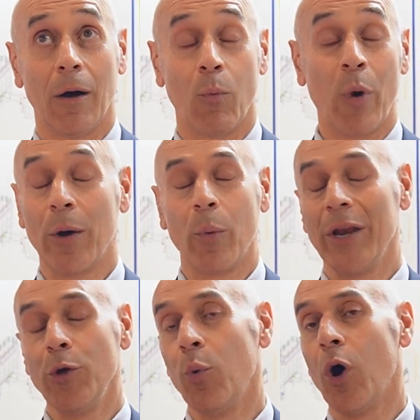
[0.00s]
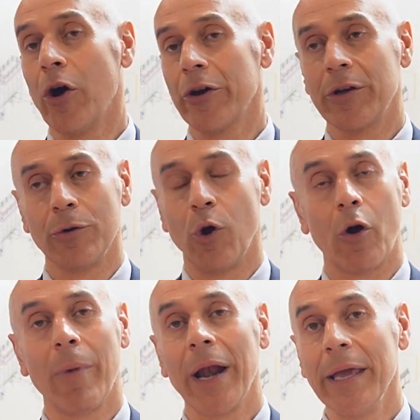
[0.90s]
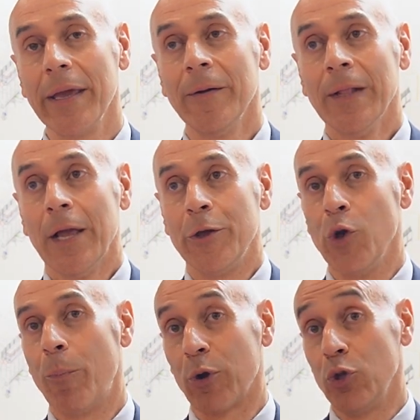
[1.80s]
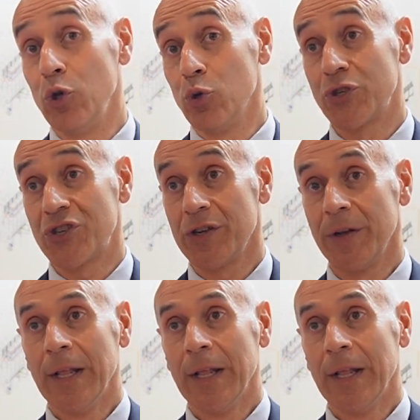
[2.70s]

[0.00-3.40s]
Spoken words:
when you work normally, you produce